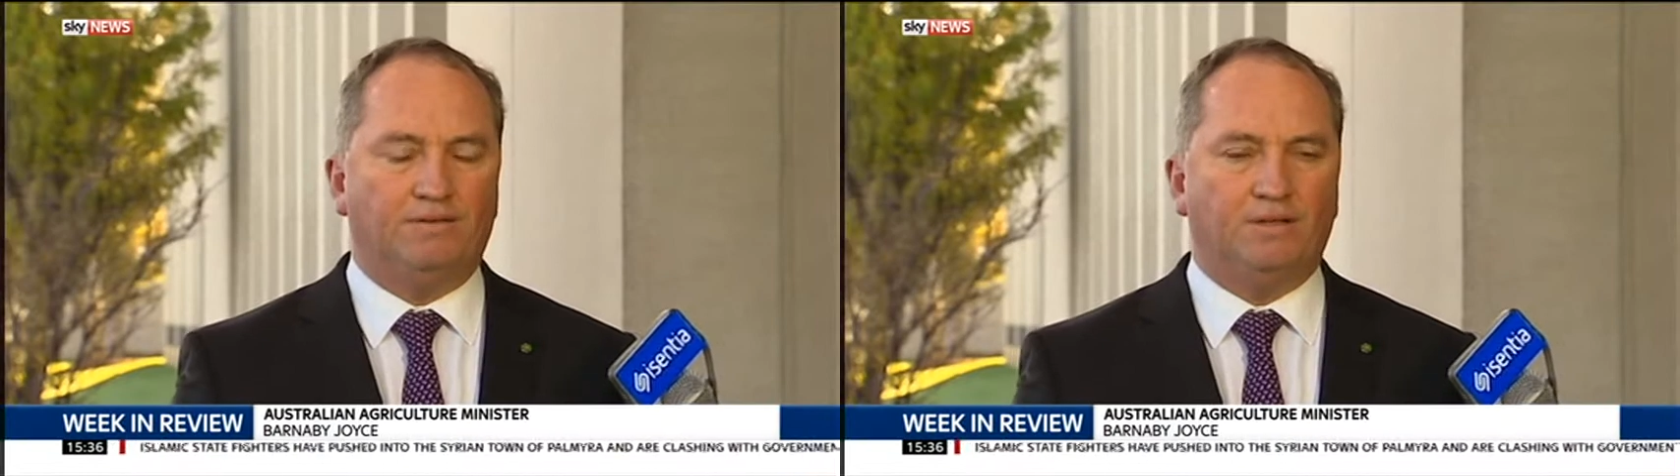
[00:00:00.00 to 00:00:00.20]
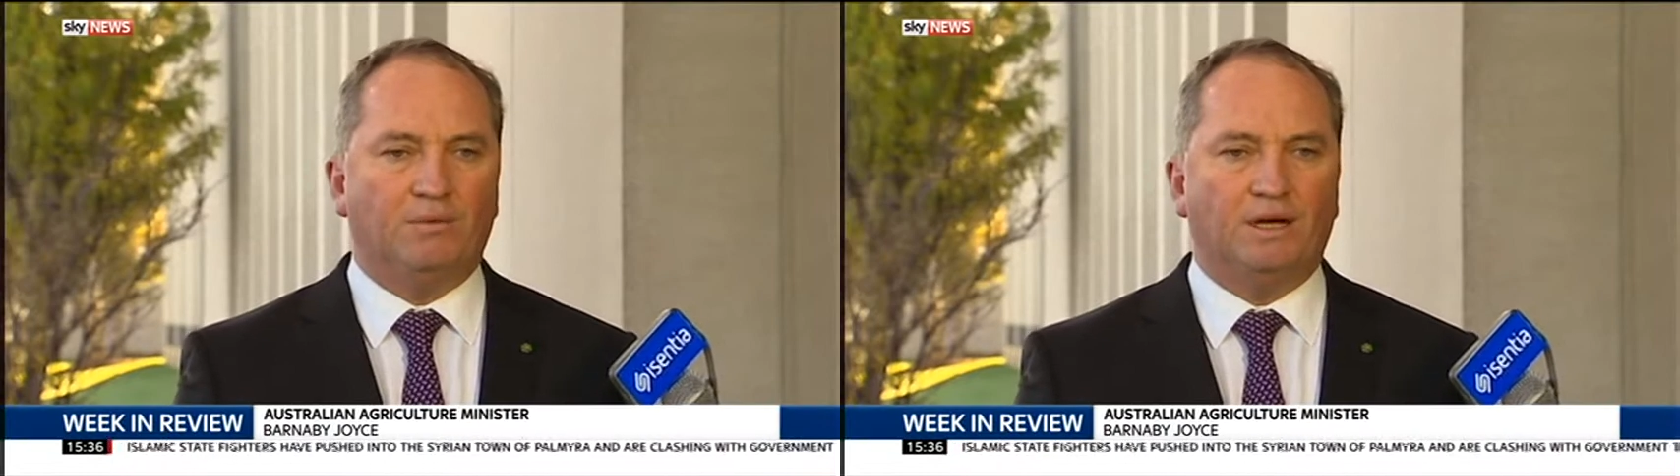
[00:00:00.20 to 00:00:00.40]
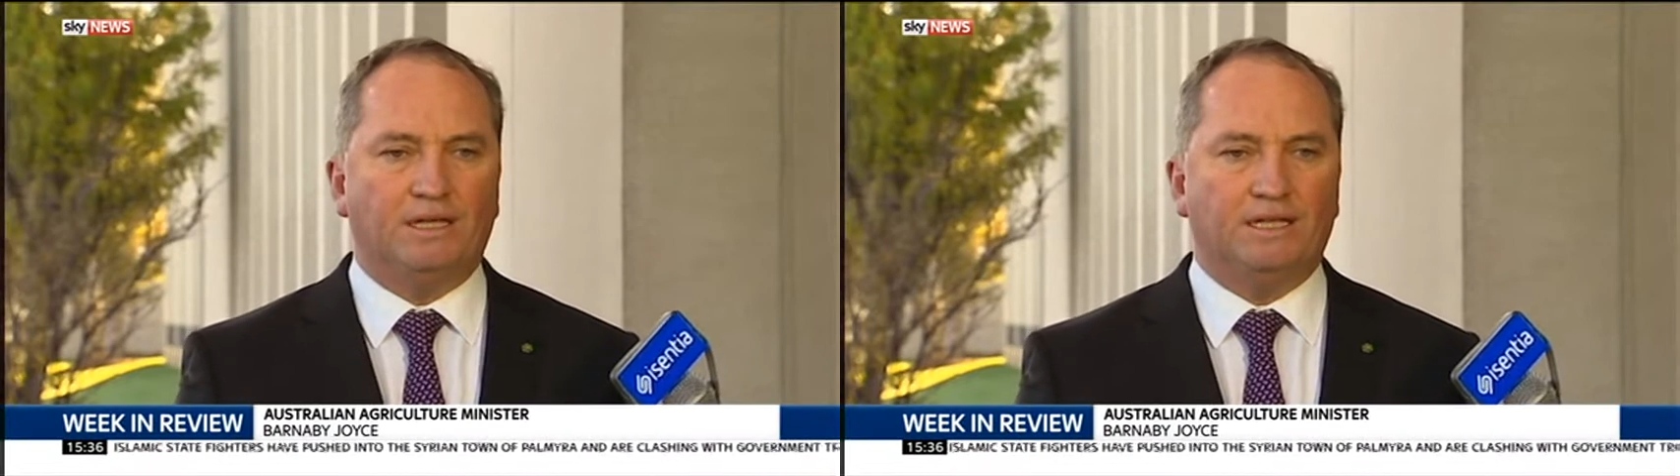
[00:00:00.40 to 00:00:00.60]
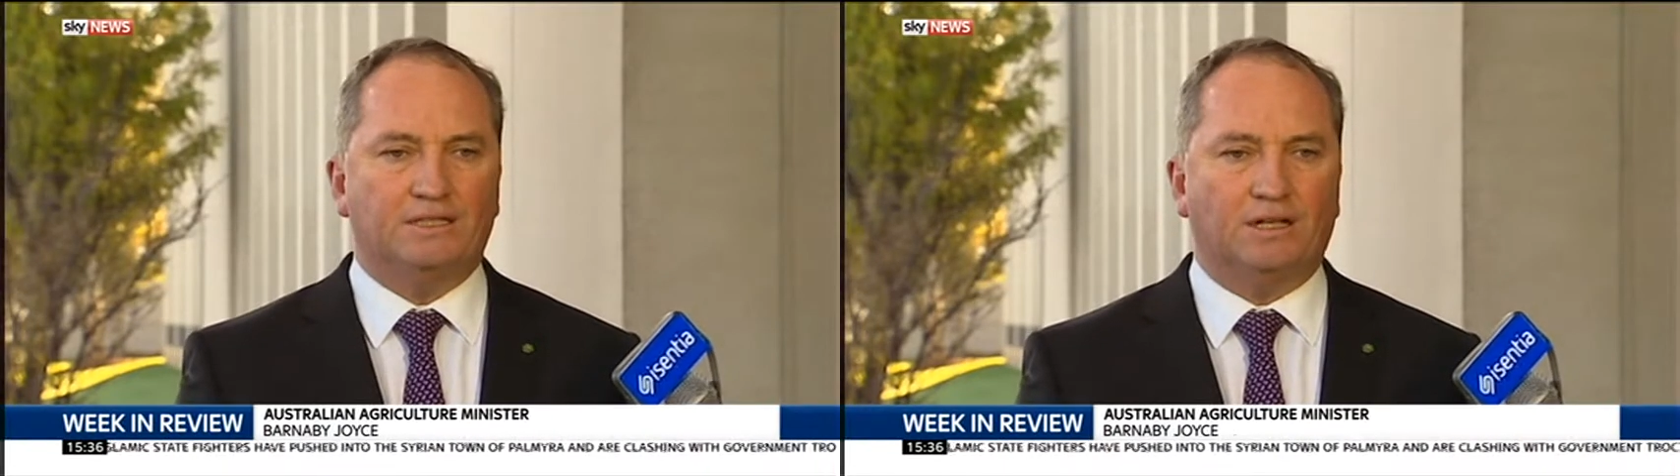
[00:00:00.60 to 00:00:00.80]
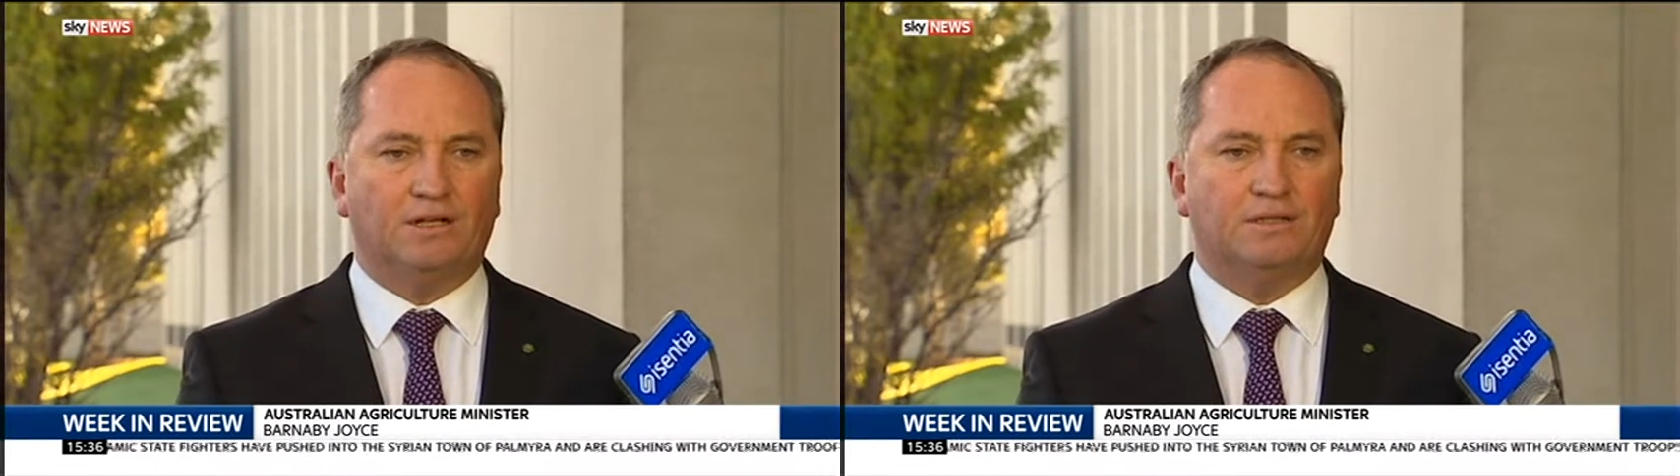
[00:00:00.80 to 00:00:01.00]
51
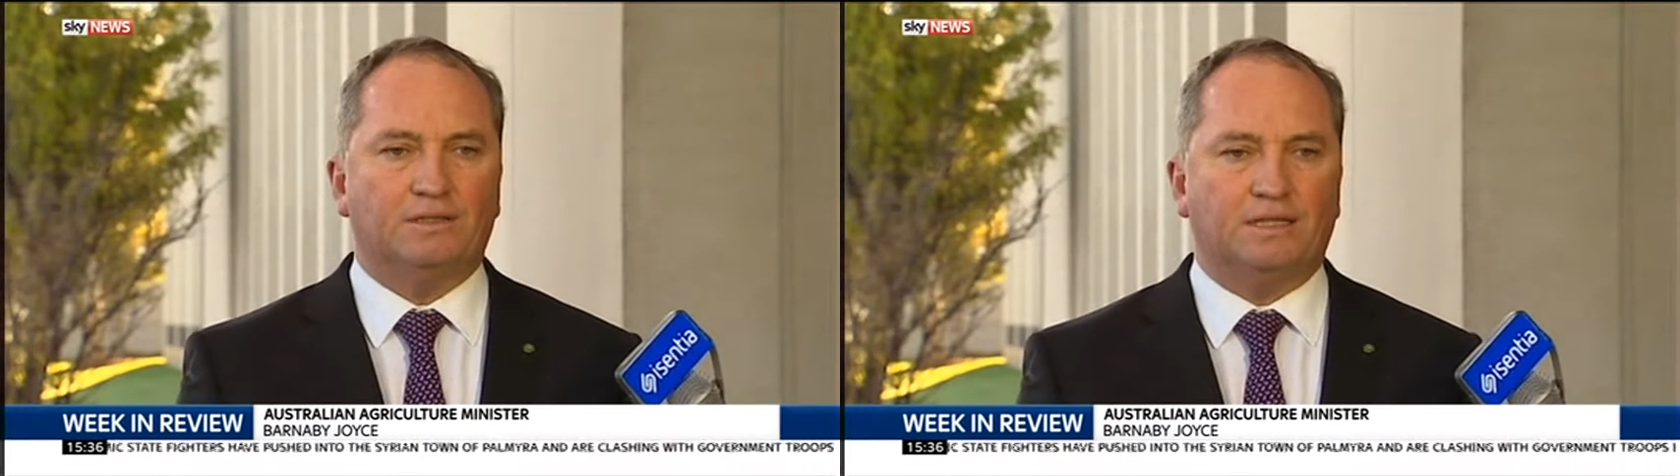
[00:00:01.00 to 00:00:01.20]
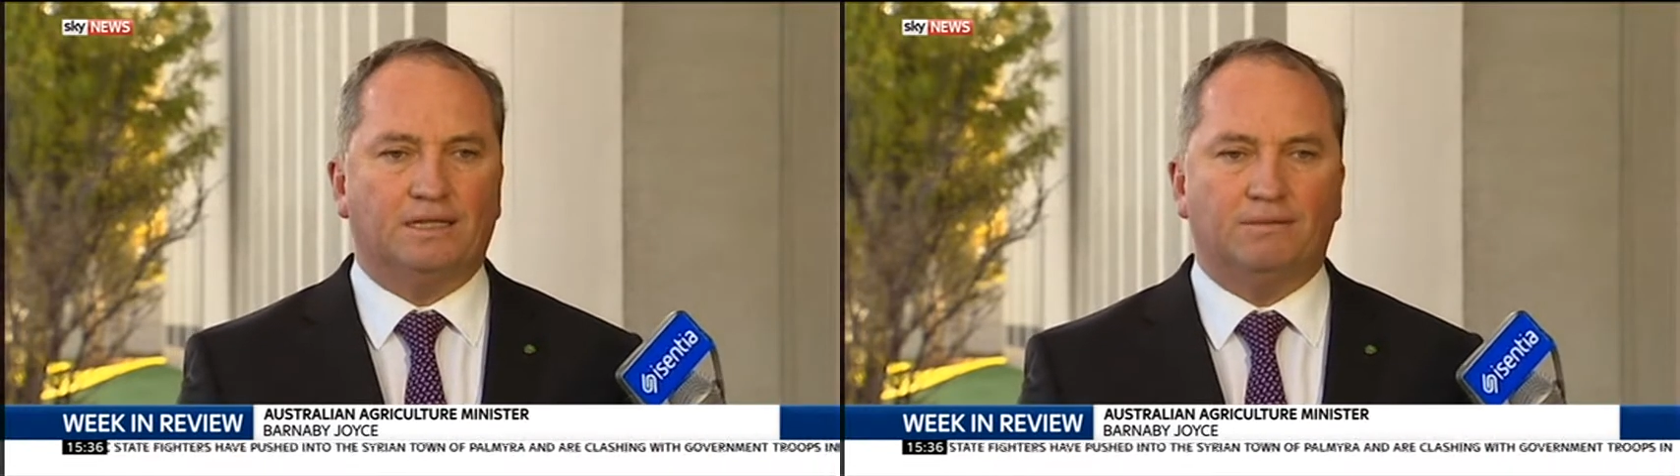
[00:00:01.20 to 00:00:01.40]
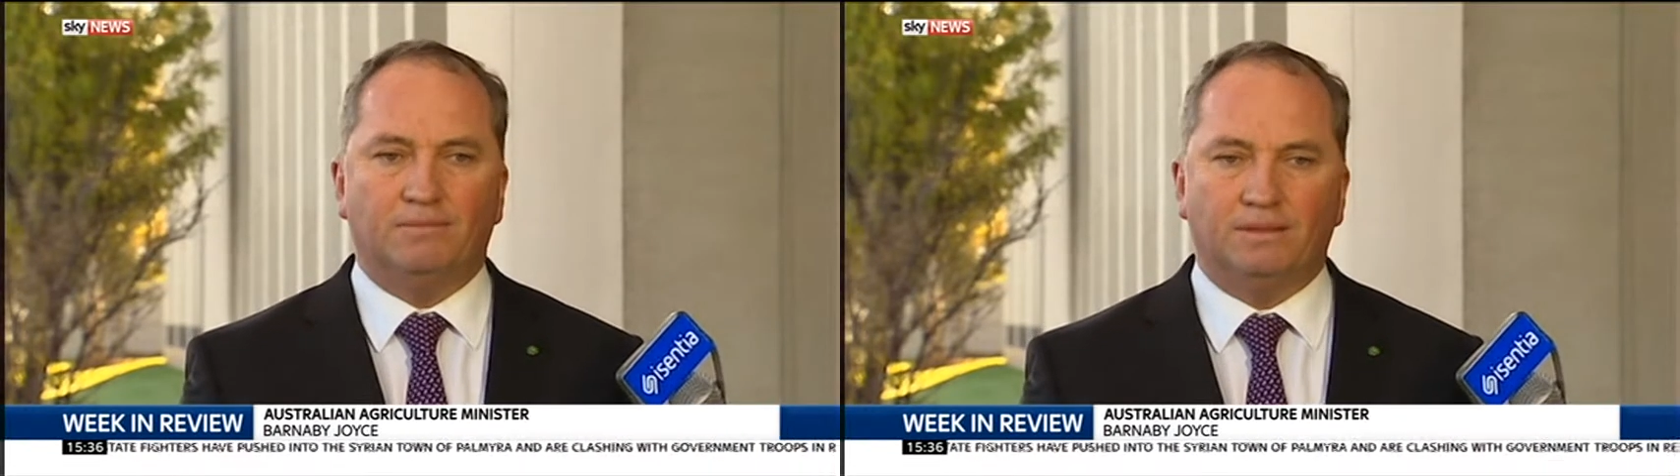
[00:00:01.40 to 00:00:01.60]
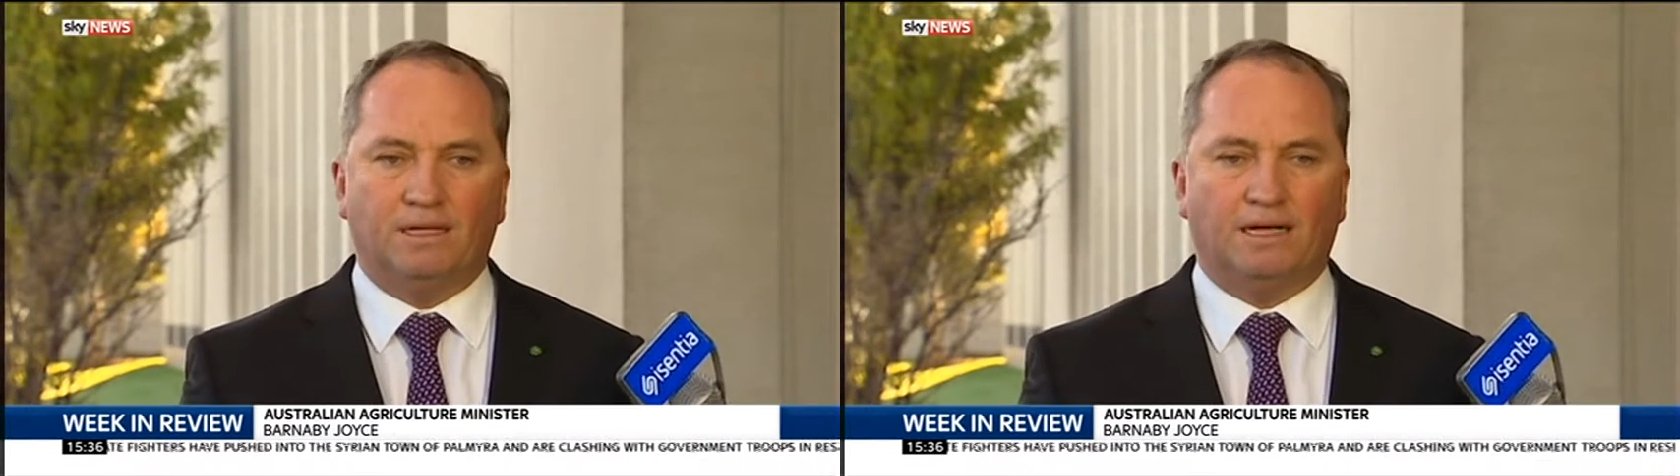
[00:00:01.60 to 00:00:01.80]
years old, um,